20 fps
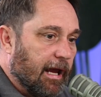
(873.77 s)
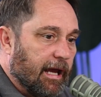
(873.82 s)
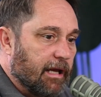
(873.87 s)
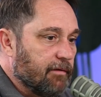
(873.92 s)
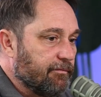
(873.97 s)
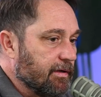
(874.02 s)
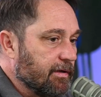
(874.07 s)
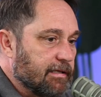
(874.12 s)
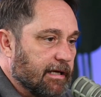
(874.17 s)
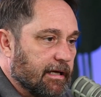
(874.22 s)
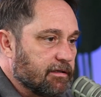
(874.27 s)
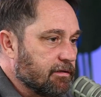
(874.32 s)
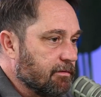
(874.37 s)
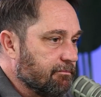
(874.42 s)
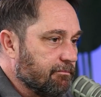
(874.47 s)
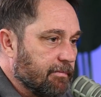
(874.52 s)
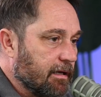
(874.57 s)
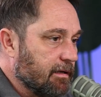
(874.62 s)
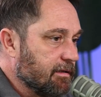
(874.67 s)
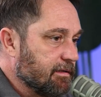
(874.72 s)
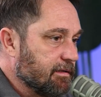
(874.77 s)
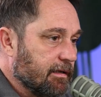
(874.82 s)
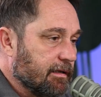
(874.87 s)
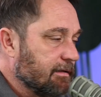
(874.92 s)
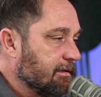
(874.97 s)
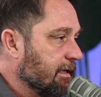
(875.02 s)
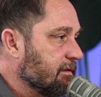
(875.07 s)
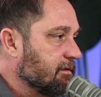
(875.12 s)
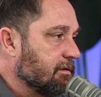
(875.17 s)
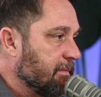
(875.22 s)
And if it takes a medicine, it
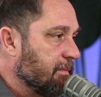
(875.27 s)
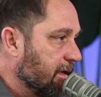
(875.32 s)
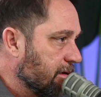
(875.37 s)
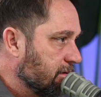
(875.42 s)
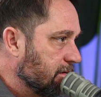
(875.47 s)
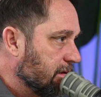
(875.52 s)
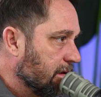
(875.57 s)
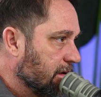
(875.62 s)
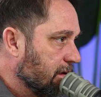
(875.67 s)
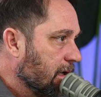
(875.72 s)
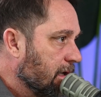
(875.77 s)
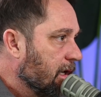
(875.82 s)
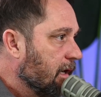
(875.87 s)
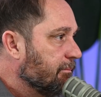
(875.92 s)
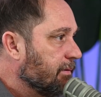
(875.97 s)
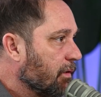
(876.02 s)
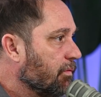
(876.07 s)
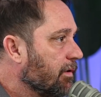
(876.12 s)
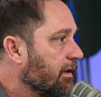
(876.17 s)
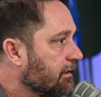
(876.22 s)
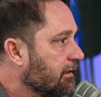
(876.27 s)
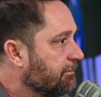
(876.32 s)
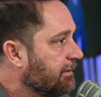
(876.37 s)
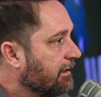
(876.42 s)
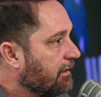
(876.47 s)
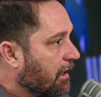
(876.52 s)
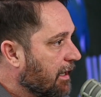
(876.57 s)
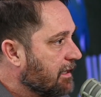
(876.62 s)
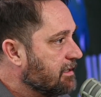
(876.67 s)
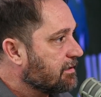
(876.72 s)
takes a medicine. But wouldn't it be
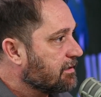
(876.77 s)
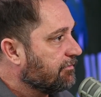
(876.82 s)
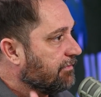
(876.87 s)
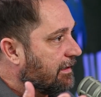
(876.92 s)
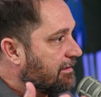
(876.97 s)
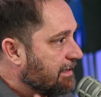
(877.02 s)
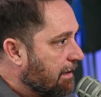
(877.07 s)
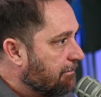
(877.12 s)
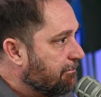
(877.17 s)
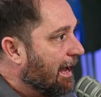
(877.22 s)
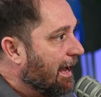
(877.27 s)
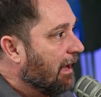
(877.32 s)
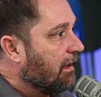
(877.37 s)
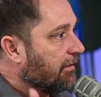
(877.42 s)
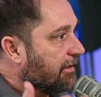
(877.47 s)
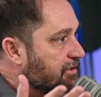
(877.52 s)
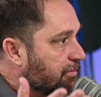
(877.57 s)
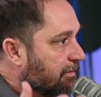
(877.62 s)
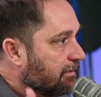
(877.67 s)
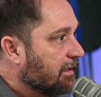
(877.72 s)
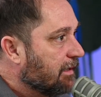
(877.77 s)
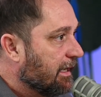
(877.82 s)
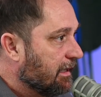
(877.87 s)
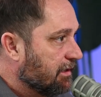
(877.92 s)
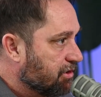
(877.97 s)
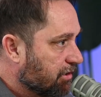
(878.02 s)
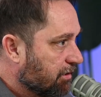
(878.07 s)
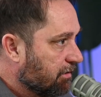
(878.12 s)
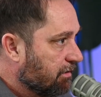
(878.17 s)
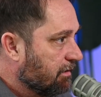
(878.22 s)
nice to find that balance with nature?